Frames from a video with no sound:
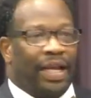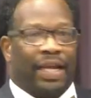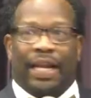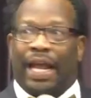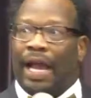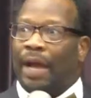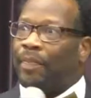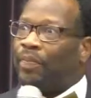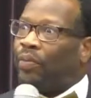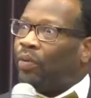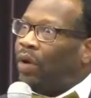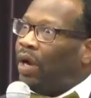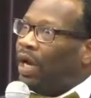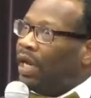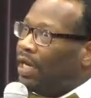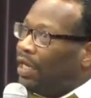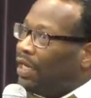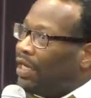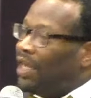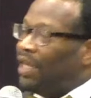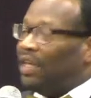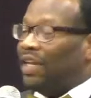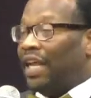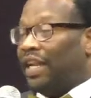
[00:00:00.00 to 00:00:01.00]
And I prayed
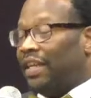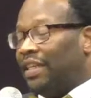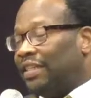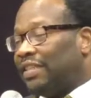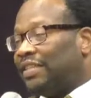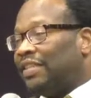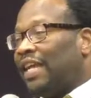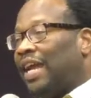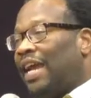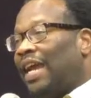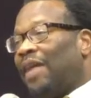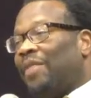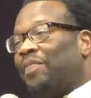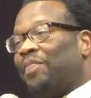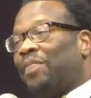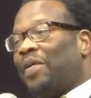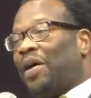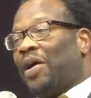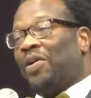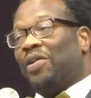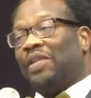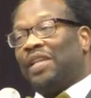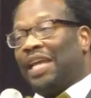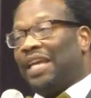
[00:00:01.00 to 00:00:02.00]
again. Now this time,
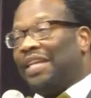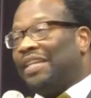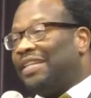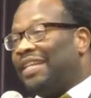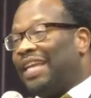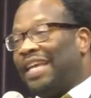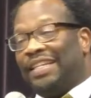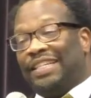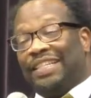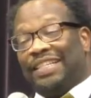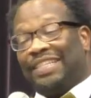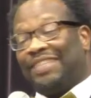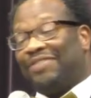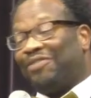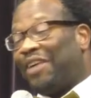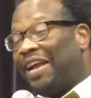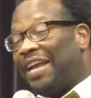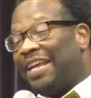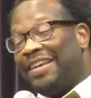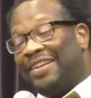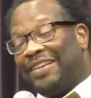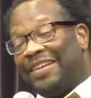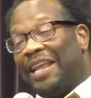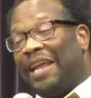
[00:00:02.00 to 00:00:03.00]
Paul like, now this
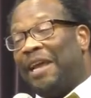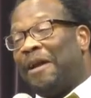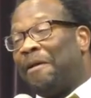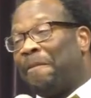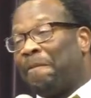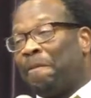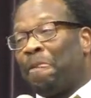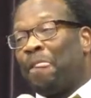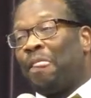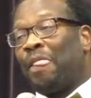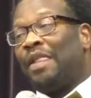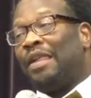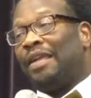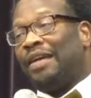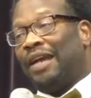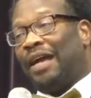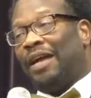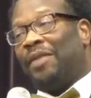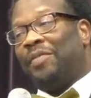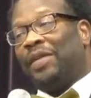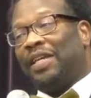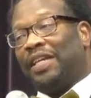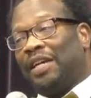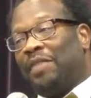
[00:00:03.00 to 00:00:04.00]
right here now.
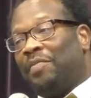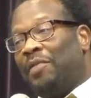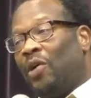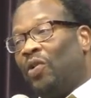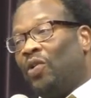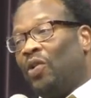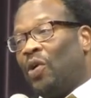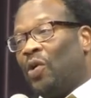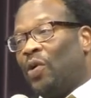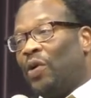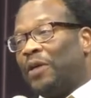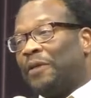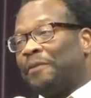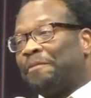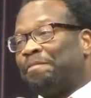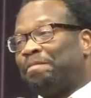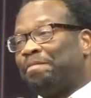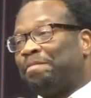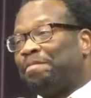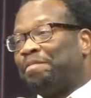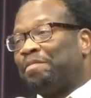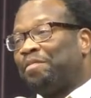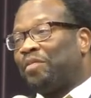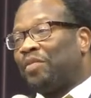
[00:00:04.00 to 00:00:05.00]
I mean, come on,
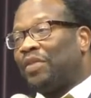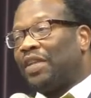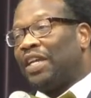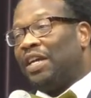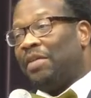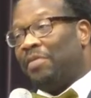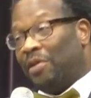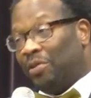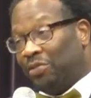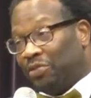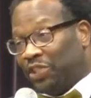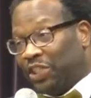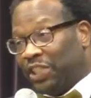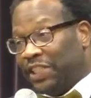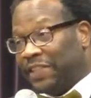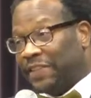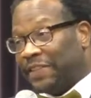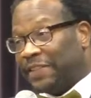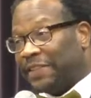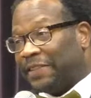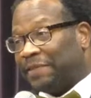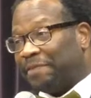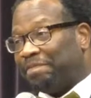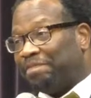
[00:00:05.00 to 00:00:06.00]
Lord. Come on,
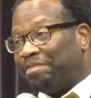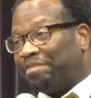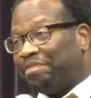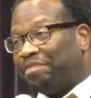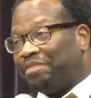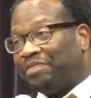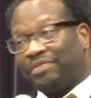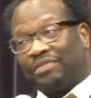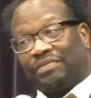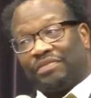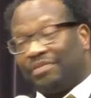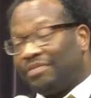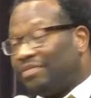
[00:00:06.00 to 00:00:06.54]
Jesus.